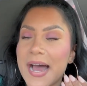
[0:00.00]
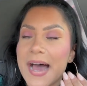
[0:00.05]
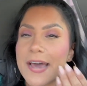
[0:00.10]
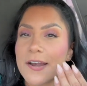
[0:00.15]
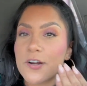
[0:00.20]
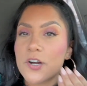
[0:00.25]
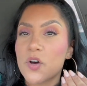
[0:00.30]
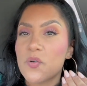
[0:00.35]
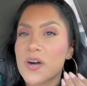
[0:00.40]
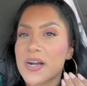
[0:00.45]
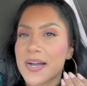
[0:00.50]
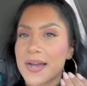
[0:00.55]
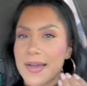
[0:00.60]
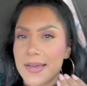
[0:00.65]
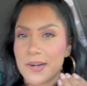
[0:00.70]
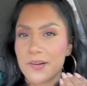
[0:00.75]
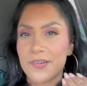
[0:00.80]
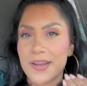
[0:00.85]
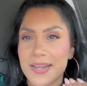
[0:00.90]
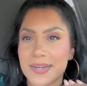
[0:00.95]
I don't know what
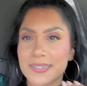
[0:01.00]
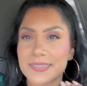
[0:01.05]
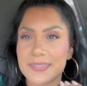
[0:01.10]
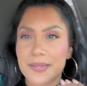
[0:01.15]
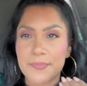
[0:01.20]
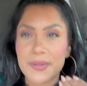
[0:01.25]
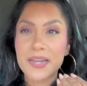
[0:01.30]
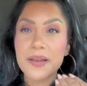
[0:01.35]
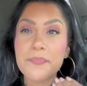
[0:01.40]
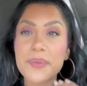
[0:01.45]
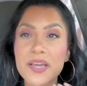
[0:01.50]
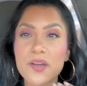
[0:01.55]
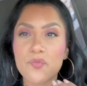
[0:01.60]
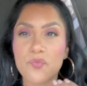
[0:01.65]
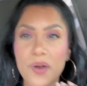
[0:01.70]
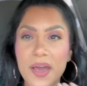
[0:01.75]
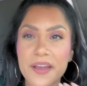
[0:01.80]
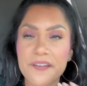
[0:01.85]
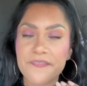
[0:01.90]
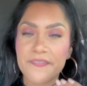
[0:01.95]
kind of red because I'm not a big
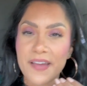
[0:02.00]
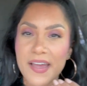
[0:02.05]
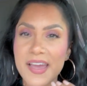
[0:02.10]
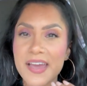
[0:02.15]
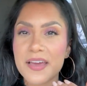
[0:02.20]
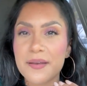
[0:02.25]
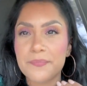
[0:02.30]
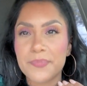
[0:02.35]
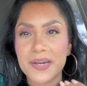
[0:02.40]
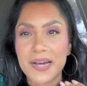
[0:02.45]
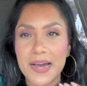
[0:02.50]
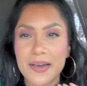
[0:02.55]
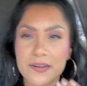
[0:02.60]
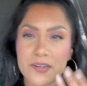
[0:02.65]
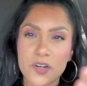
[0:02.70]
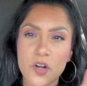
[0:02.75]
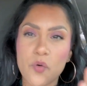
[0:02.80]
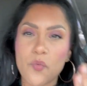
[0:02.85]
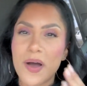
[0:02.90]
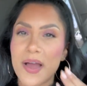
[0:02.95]
red fan, but I
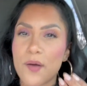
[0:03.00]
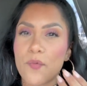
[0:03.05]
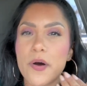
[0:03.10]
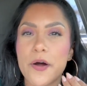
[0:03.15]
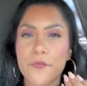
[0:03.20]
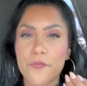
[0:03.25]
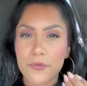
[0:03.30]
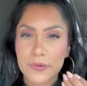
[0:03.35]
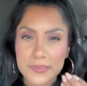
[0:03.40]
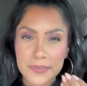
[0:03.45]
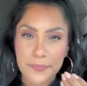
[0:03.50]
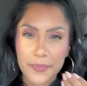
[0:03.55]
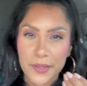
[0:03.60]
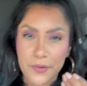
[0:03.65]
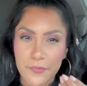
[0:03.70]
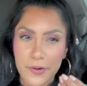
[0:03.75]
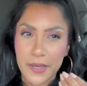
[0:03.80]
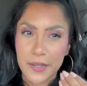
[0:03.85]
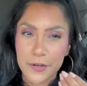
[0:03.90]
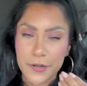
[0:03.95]
don't know why I want
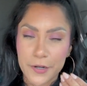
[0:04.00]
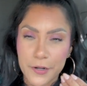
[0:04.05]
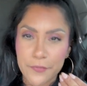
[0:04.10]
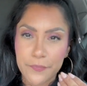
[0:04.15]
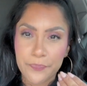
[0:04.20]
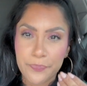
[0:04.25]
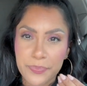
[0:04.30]
something red, you know?